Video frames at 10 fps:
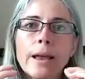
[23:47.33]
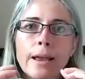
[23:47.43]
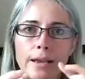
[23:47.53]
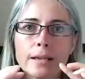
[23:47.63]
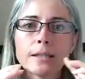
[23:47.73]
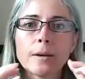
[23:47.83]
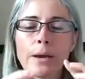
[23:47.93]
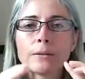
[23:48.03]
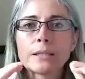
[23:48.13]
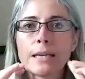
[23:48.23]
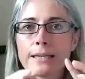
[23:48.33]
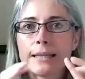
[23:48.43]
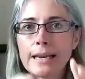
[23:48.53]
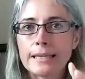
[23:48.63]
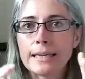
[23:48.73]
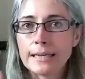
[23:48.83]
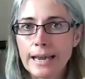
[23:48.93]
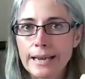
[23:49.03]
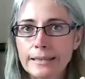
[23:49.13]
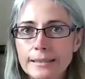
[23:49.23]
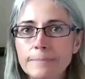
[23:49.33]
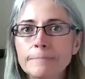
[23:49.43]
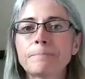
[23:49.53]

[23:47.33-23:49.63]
is about 10 to 18 days.